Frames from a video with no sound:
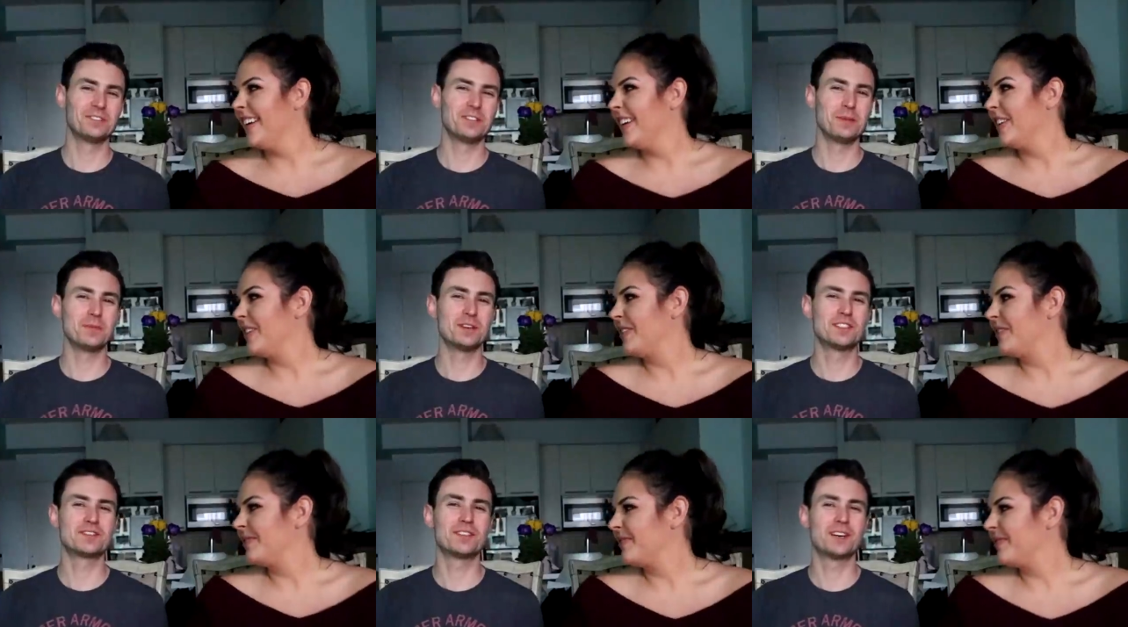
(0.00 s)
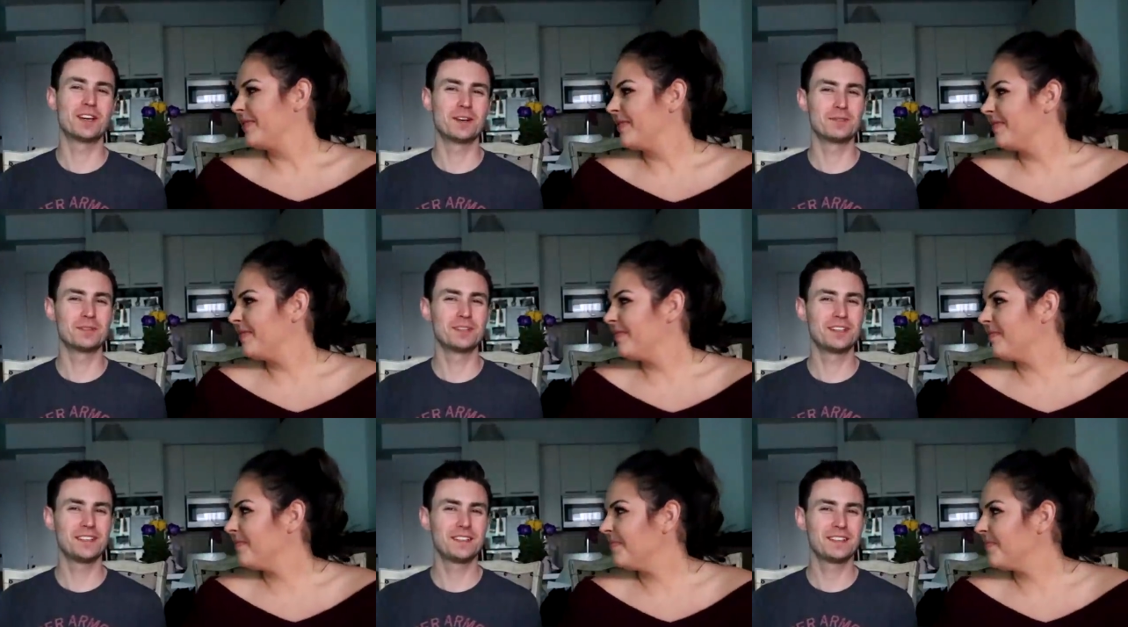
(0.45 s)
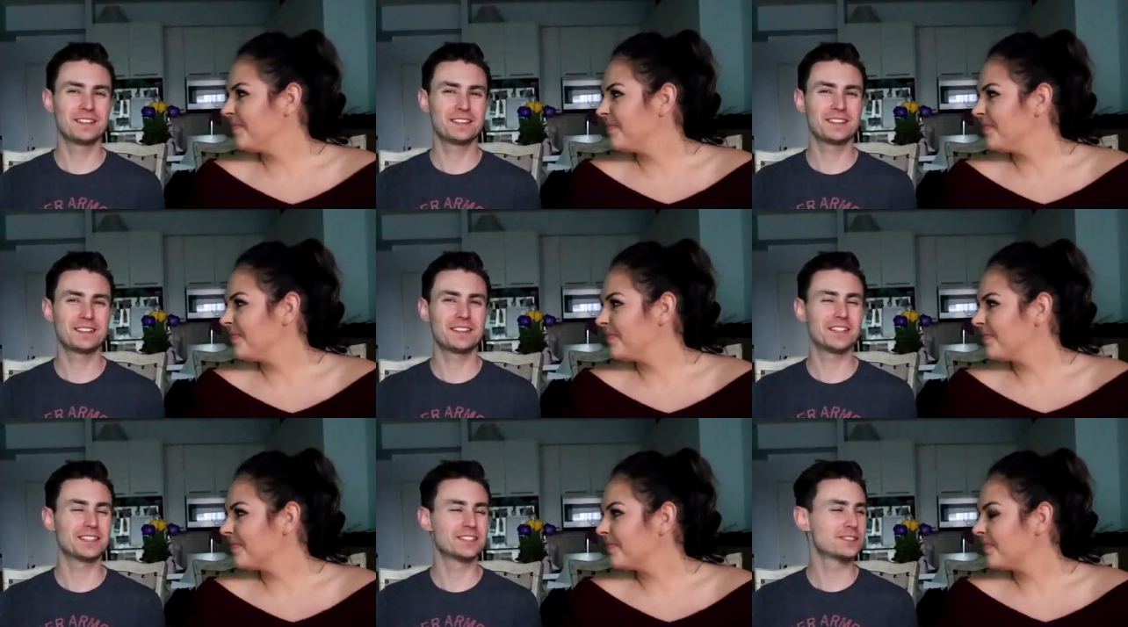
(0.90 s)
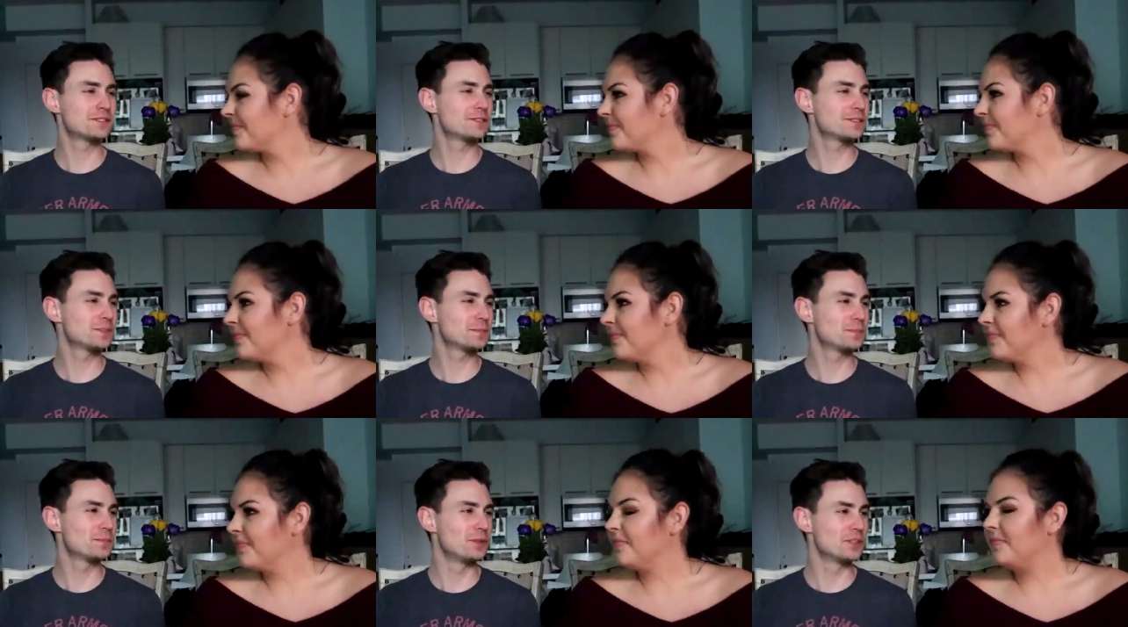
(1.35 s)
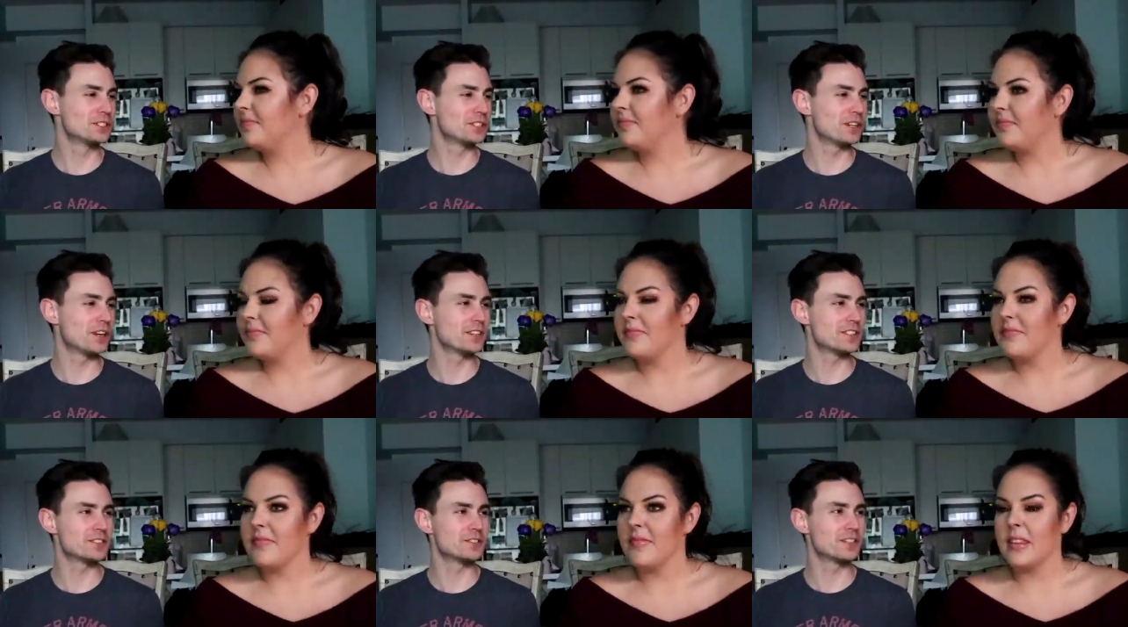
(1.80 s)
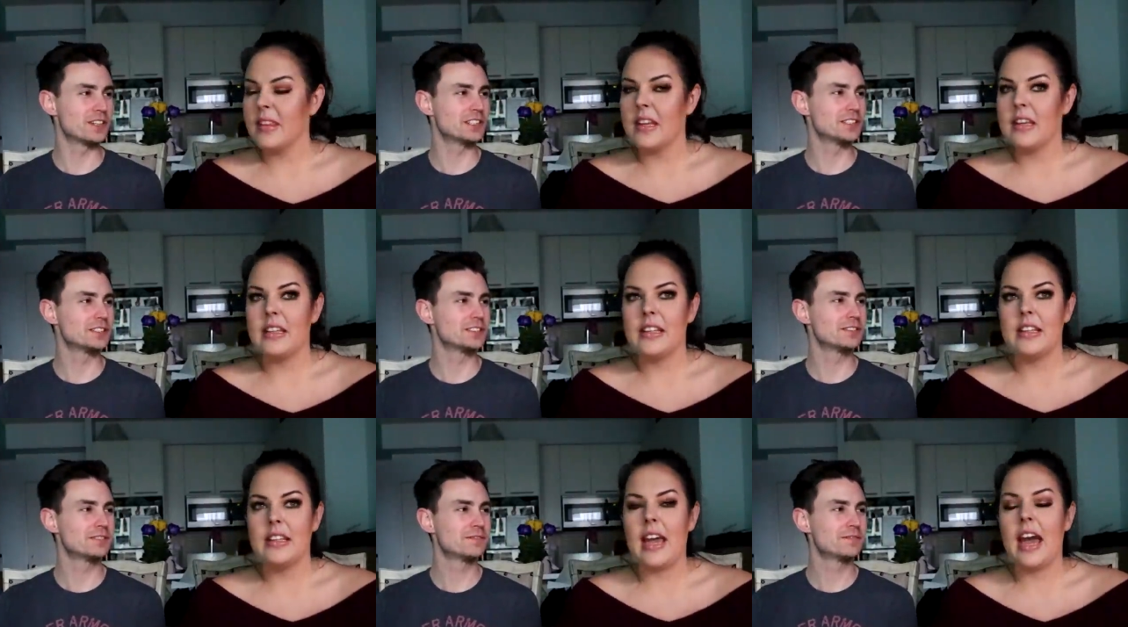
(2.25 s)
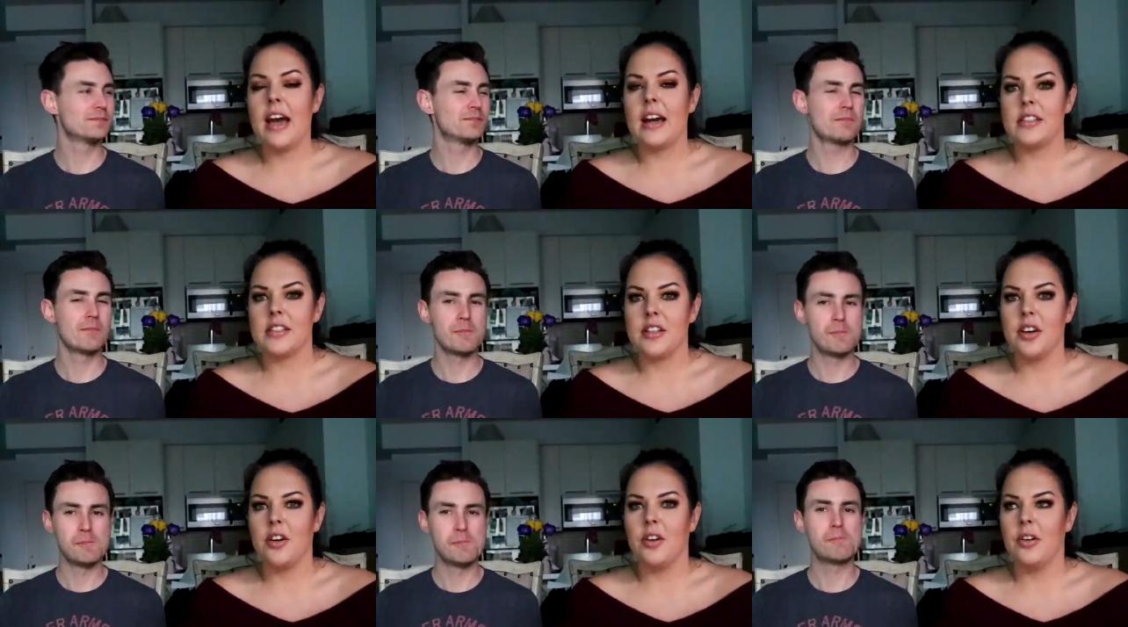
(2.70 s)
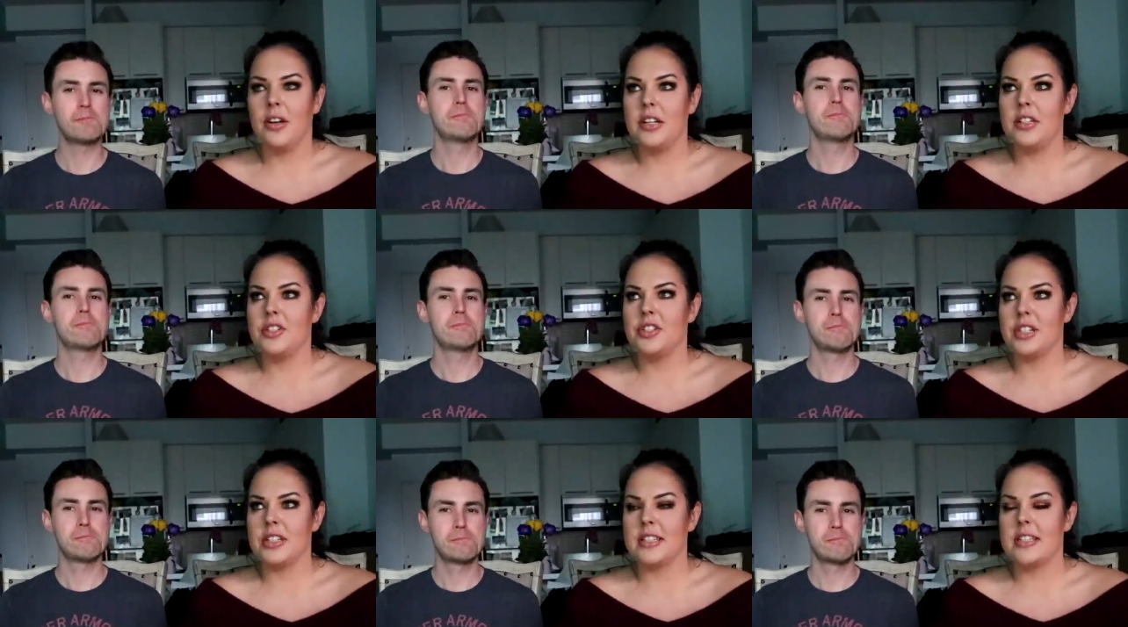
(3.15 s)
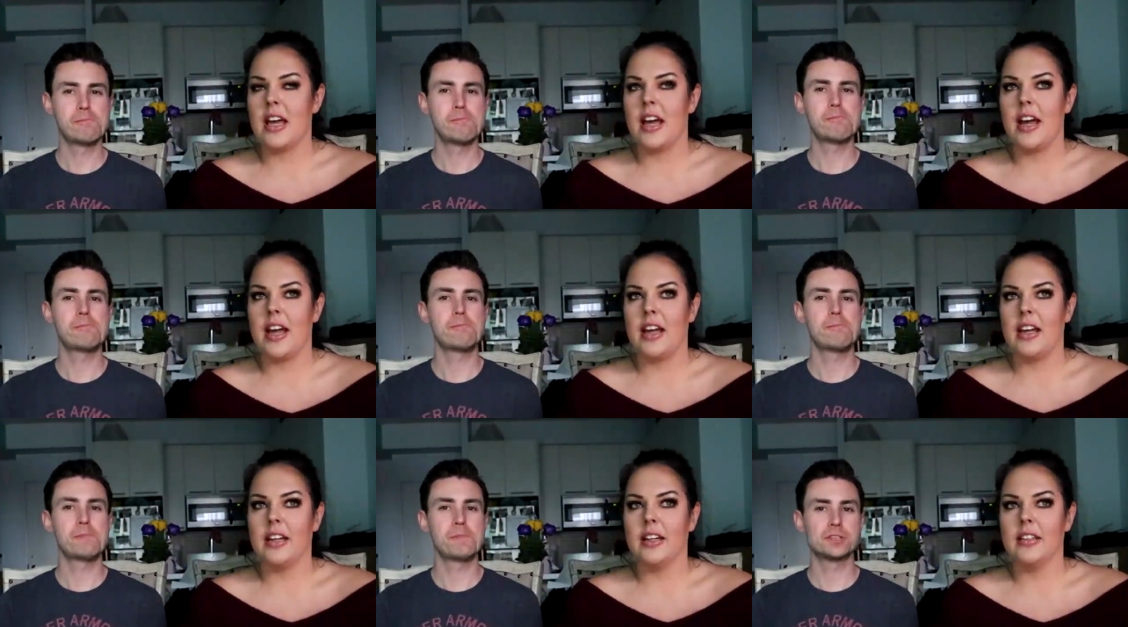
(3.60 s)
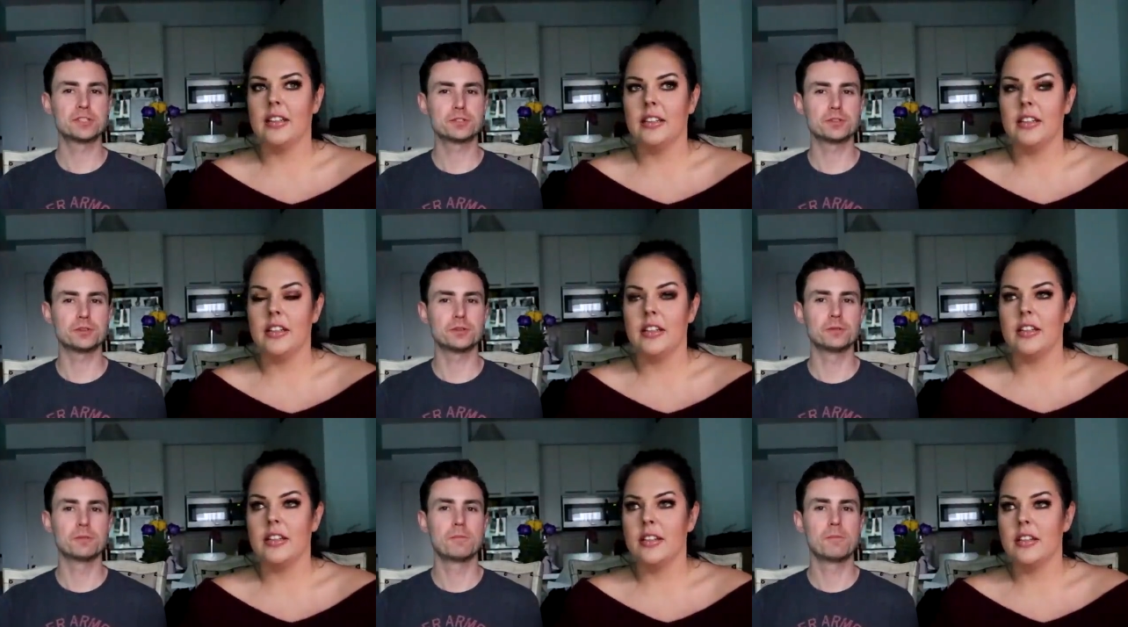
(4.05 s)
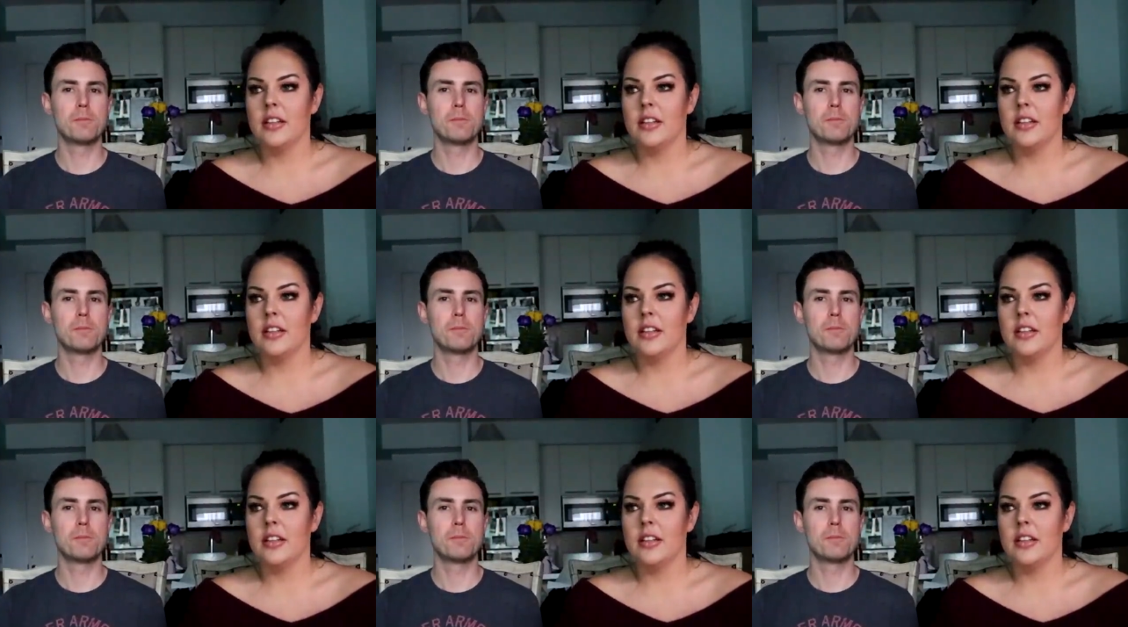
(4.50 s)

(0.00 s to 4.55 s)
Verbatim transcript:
Speaker 1: when you miss family, that's pulls your heartstrings.
Speaker 2: Yeah, so it's just like. It's true